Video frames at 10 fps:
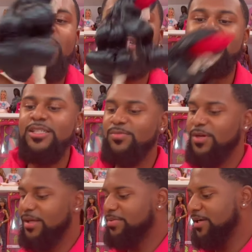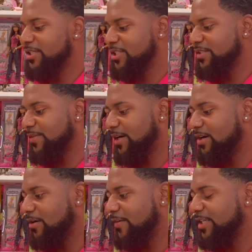She's really pretty. She's very
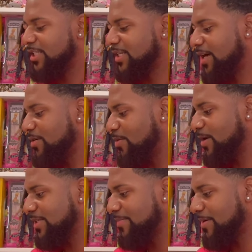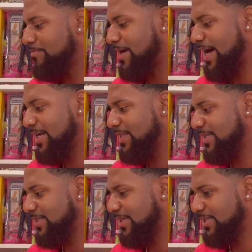curvaceous. I don't know what type of body
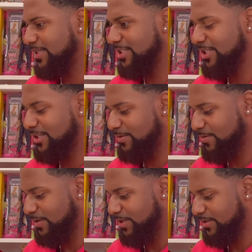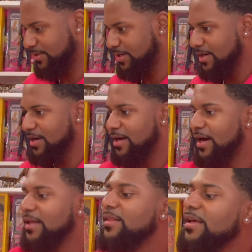this is that she's on.
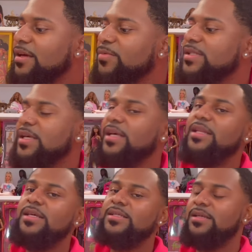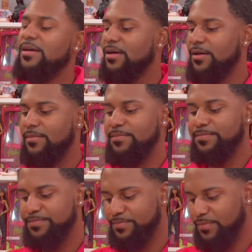I think it was in this,
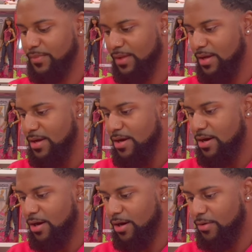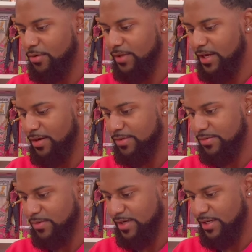um, article that I was
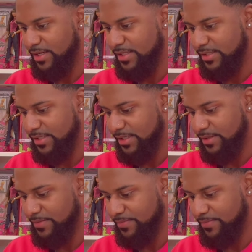reading. Let's see.